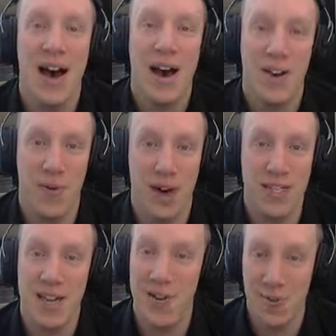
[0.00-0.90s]
Otherwise,
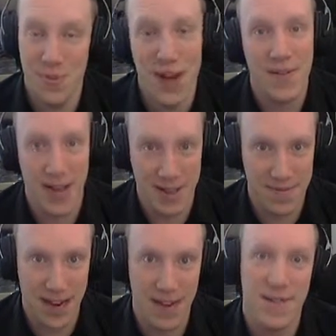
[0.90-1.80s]
I hope you have a healthy
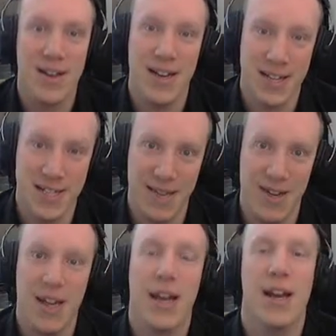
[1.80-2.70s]
life, a nice
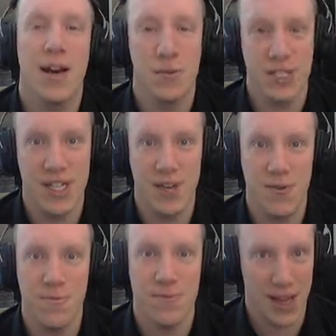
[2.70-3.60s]
evening, and I will see you
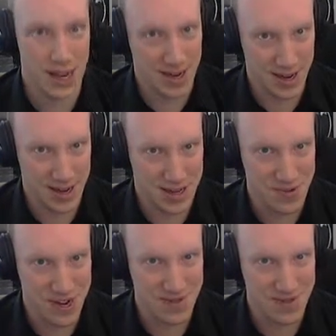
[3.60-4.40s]
in the next one.